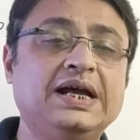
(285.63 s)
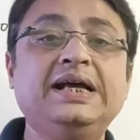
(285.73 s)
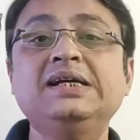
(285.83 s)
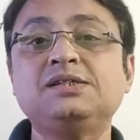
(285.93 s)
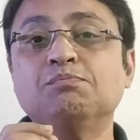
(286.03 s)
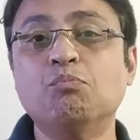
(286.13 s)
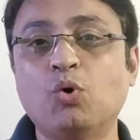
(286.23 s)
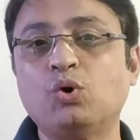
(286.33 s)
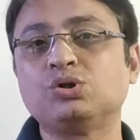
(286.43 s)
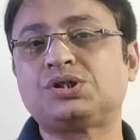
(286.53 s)
is
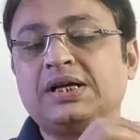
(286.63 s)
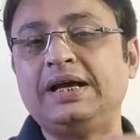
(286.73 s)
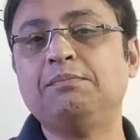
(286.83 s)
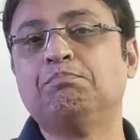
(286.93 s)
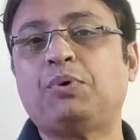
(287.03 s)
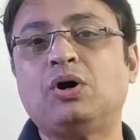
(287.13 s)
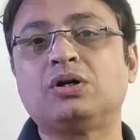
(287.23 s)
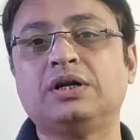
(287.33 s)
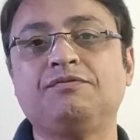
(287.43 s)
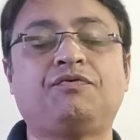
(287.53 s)
most
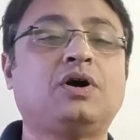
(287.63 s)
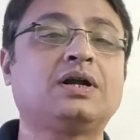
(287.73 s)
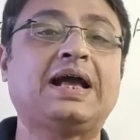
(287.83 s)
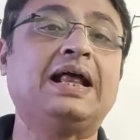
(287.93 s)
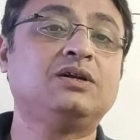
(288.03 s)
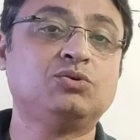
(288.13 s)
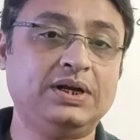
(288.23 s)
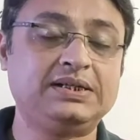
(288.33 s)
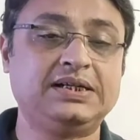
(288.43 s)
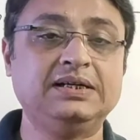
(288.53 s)
important for
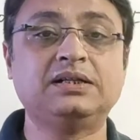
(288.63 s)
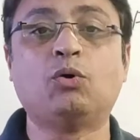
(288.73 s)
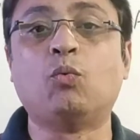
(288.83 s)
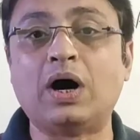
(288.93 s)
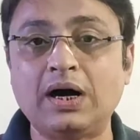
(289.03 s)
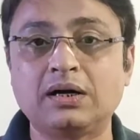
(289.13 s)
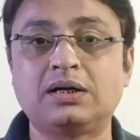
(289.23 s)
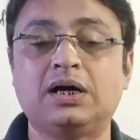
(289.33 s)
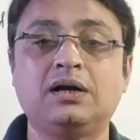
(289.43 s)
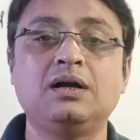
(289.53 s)
calculating the work
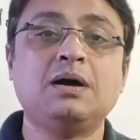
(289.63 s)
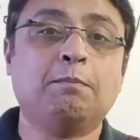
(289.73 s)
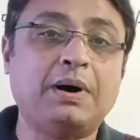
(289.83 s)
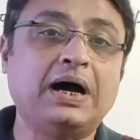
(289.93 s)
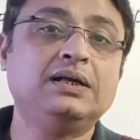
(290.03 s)
done by